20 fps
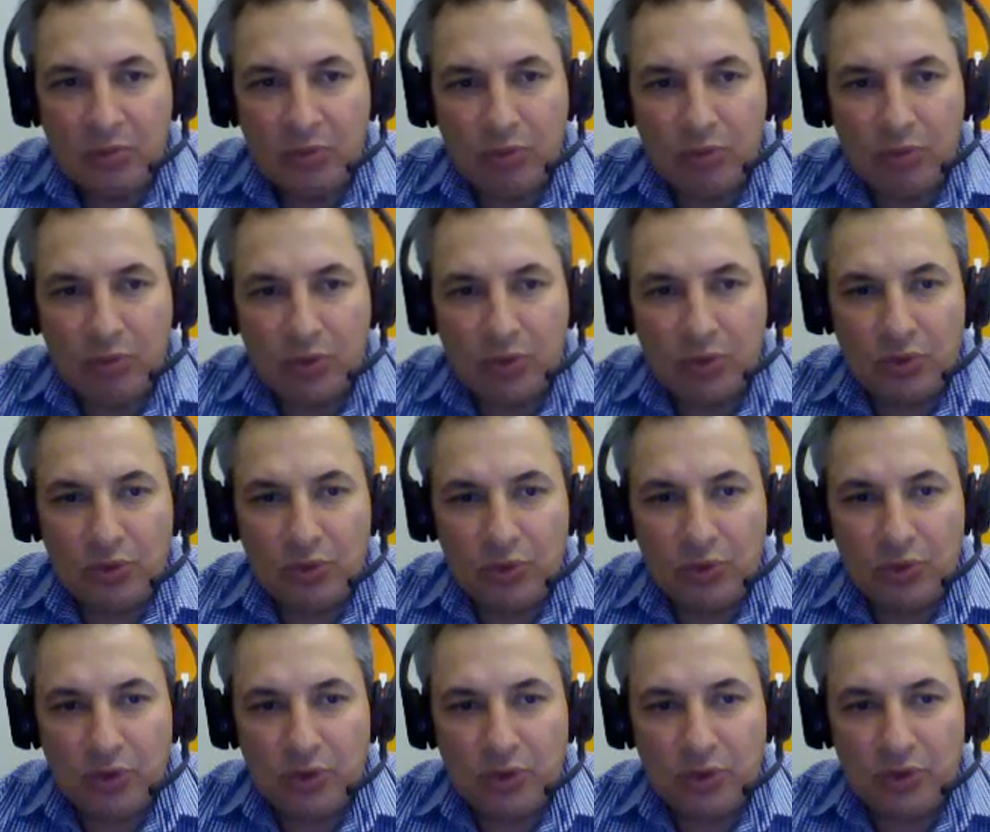Moodle
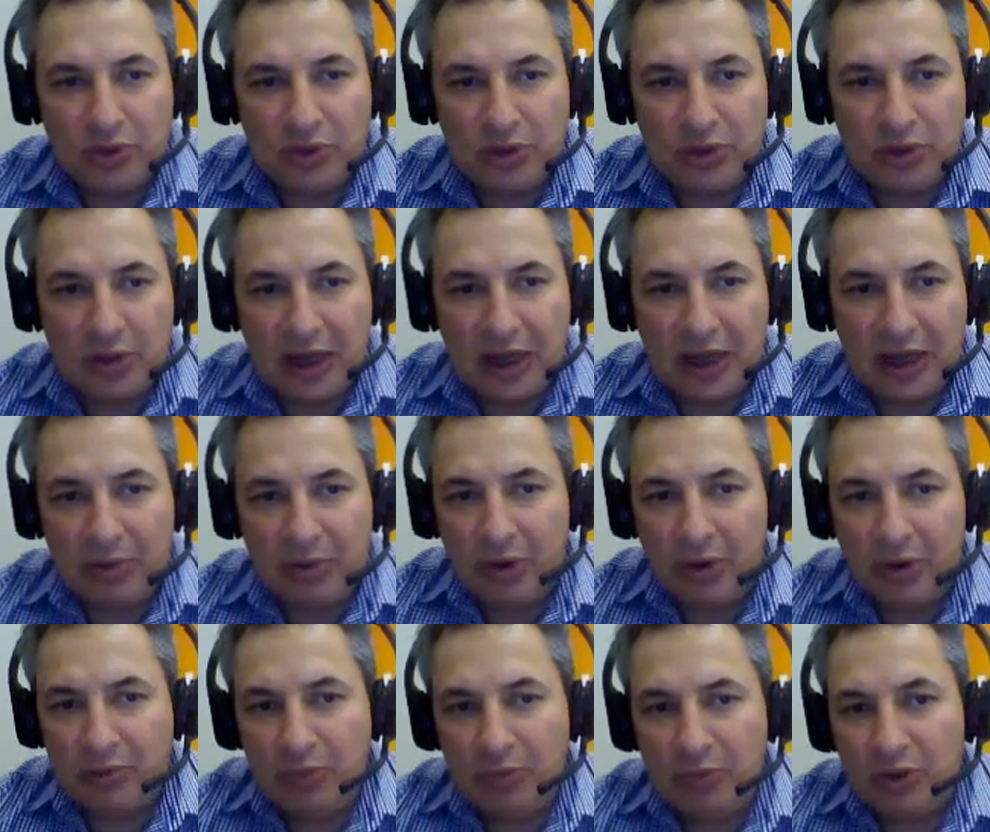user
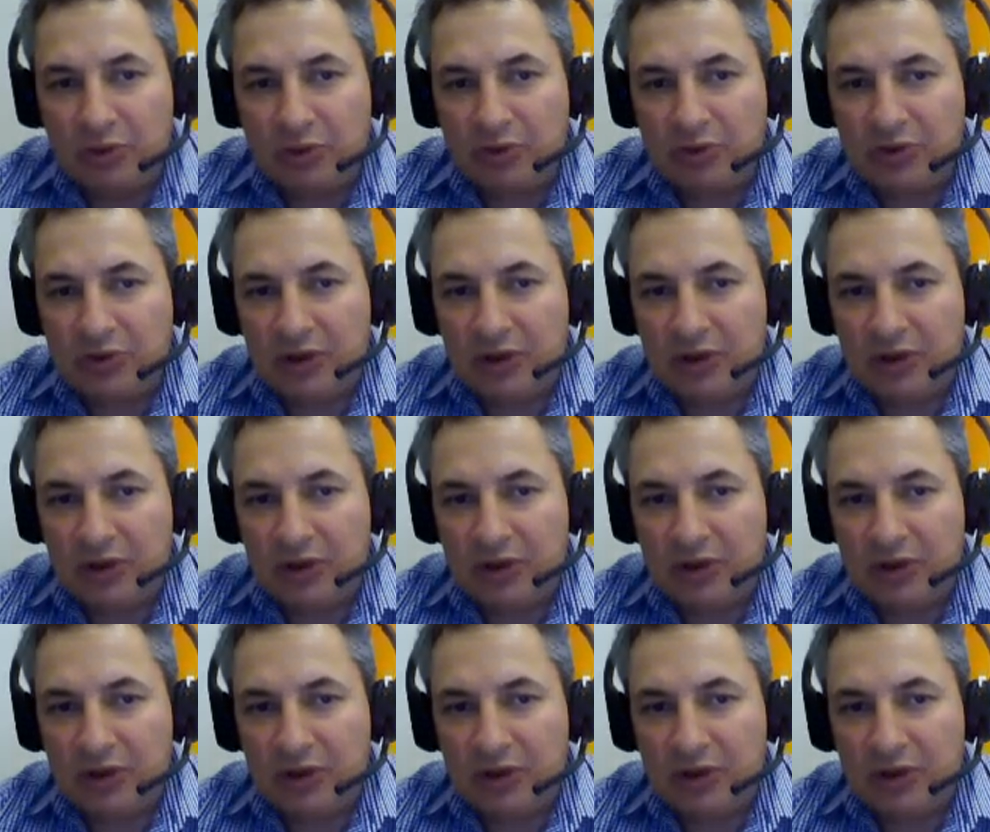upload module.